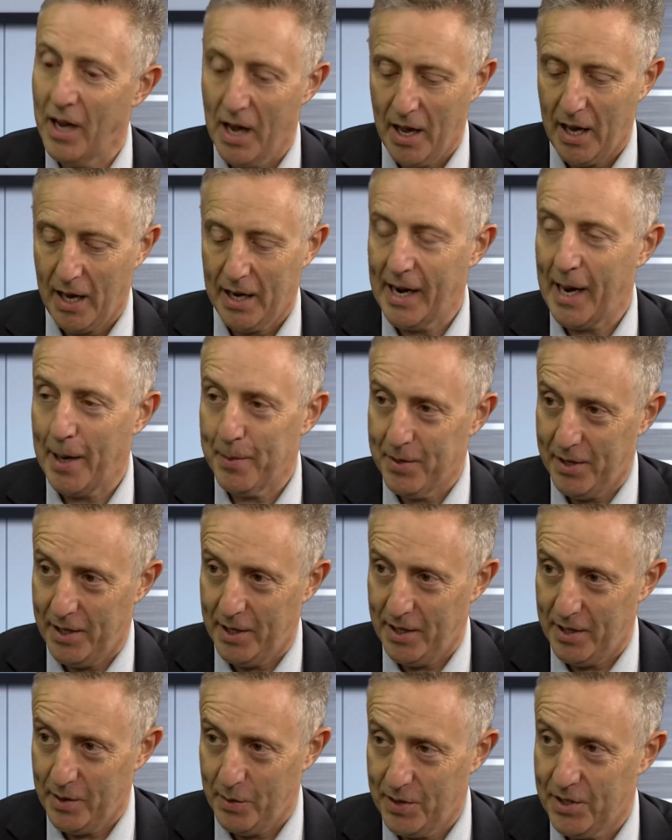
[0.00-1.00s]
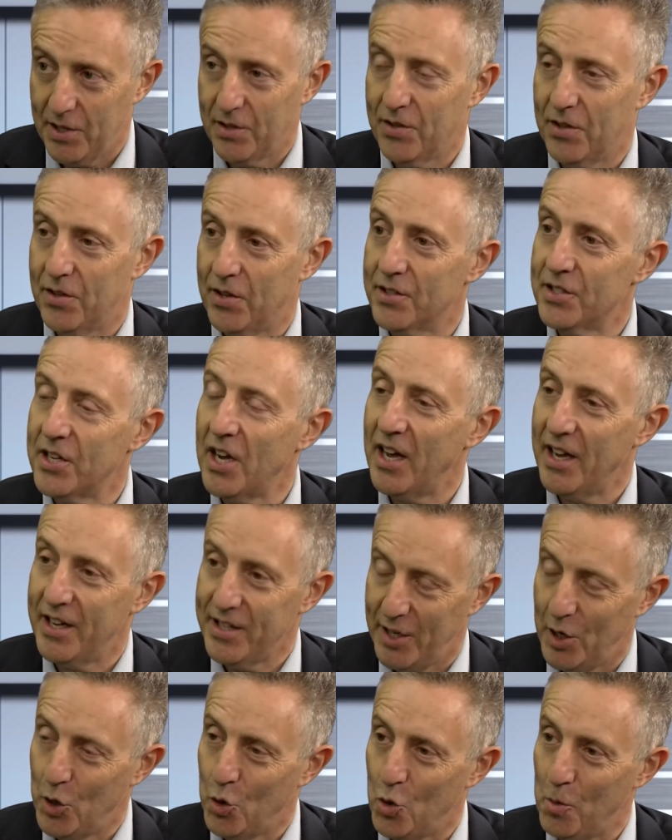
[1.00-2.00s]
and leptin, which is the satiety
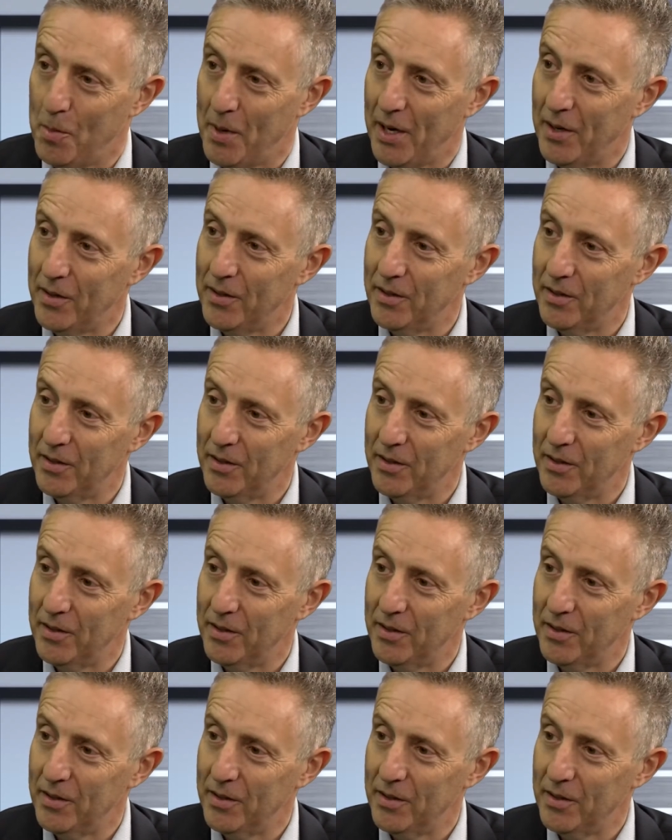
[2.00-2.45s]
hormone.